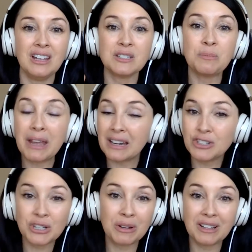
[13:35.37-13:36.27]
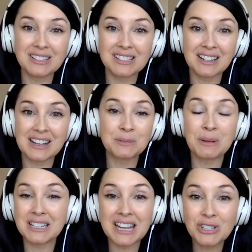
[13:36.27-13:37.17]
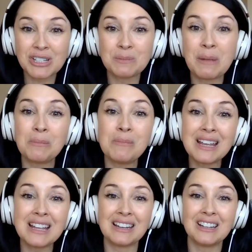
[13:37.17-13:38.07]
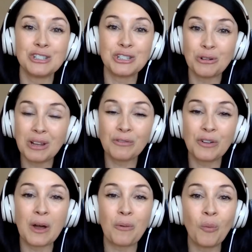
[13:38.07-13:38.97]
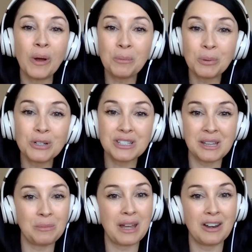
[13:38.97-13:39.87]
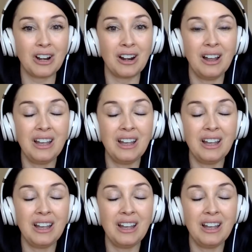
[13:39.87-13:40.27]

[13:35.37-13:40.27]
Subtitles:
So managing realistic expectations may mean shooting for that 1% better